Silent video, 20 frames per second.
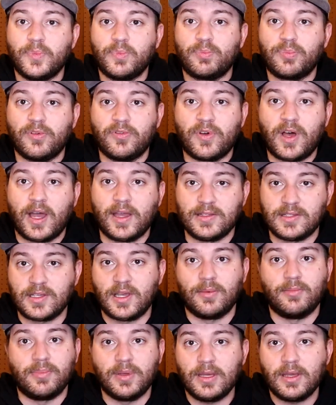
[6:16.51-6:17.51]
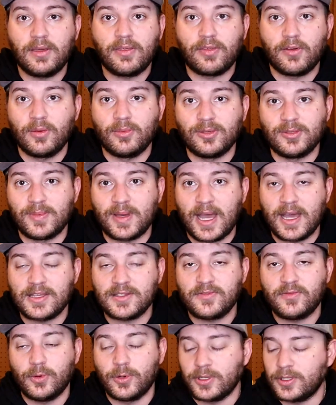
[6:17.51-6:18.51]
provides a big thermal
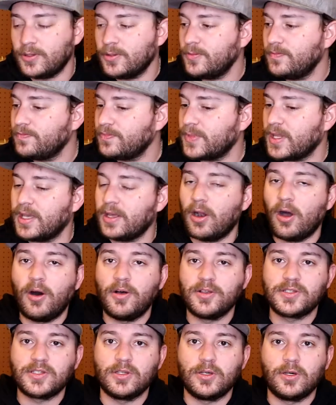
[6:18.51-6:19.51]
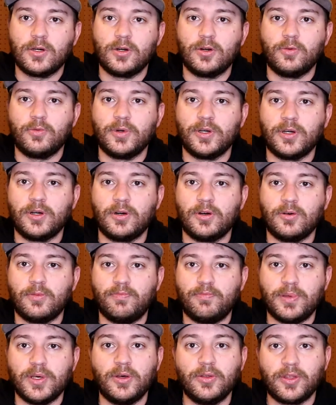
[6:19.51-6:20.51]
mass for you. It also will
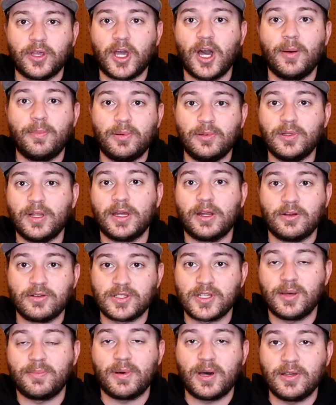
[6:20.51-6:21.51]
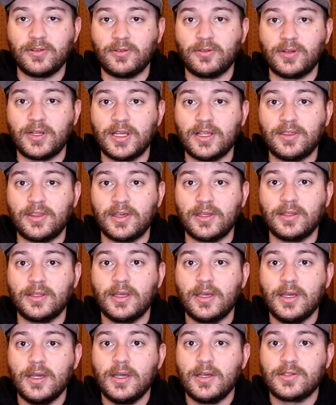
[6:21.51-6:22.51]
build a couple layers up underneath it
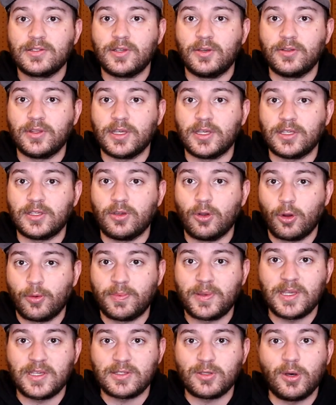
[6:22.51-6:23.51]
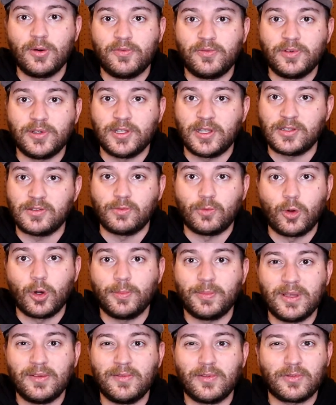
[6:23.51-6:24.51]
so that your piece hopefully doesn't
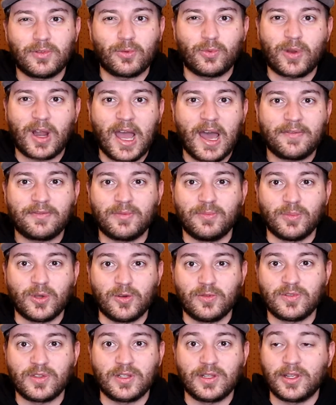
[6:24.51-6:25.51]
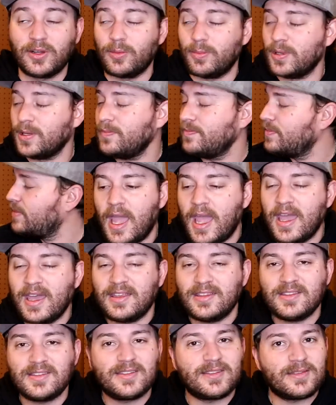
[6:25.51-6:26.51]
warp even if the raft moves a little bit.
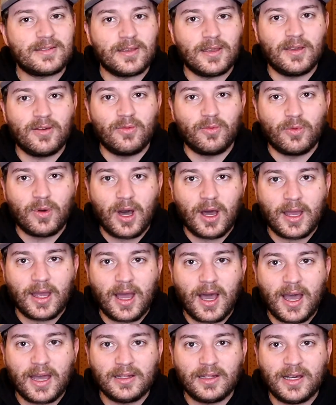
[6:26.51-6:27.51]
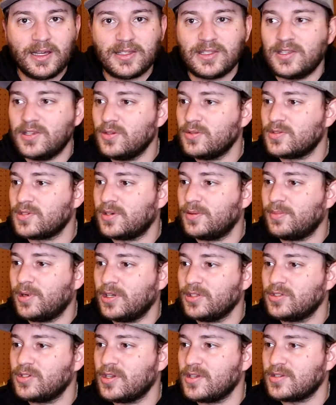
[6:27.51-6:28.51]
And why I like to use it a
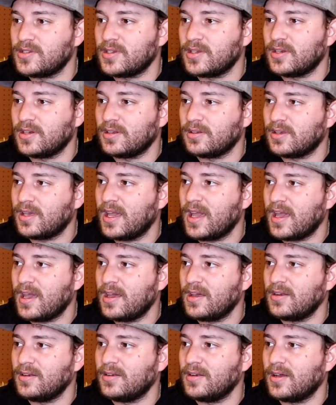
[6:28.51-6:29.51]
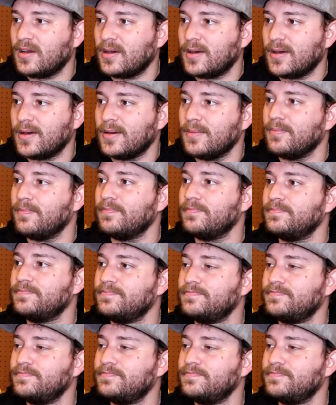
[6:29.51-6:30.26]
bunch is it can